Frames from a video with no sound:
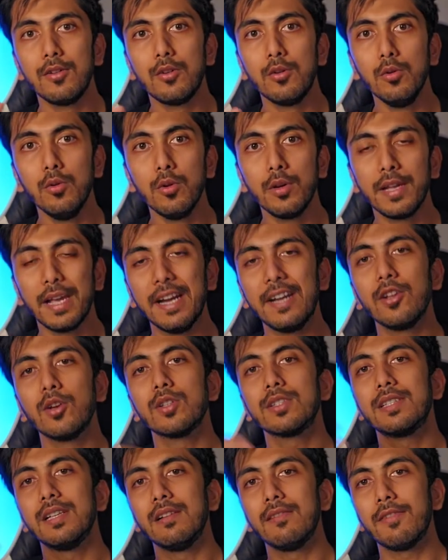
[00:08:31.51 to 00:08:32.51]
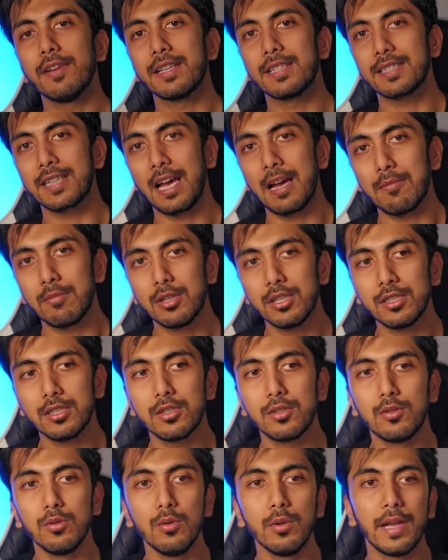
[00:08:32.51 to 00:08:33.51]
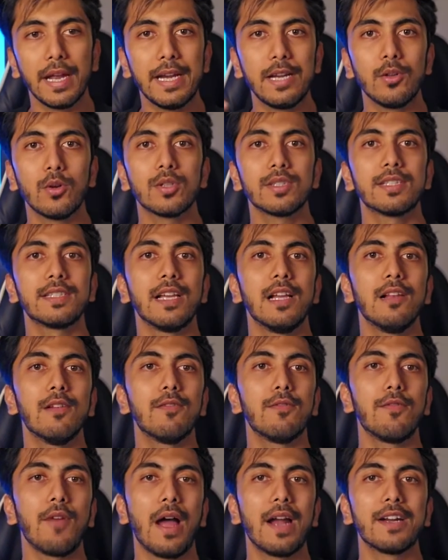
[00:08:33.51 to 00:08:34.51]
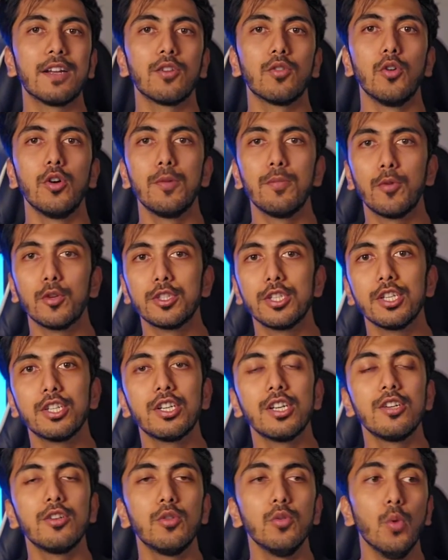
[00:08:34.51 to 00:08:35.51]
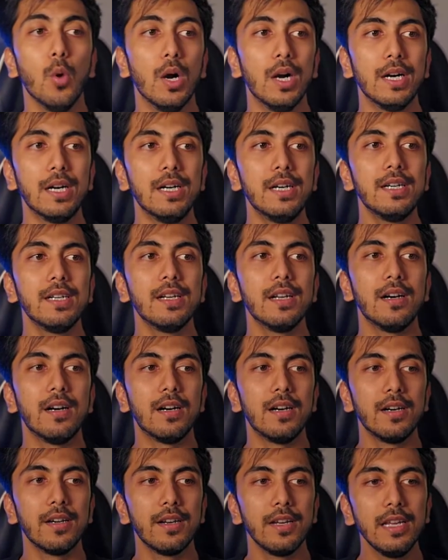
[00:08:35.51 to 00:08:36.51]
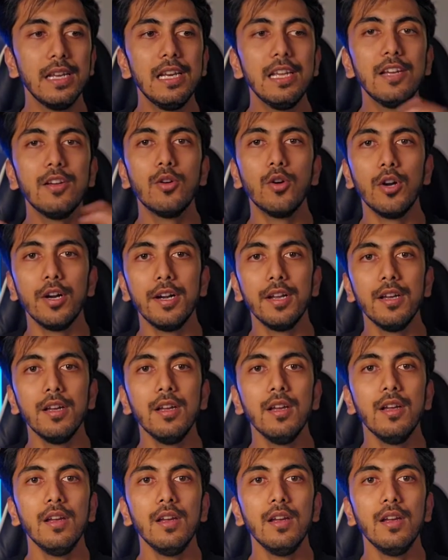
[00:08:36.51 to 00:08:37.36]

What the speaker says: to get yourself established, to get yourself at a good position, to earn a really good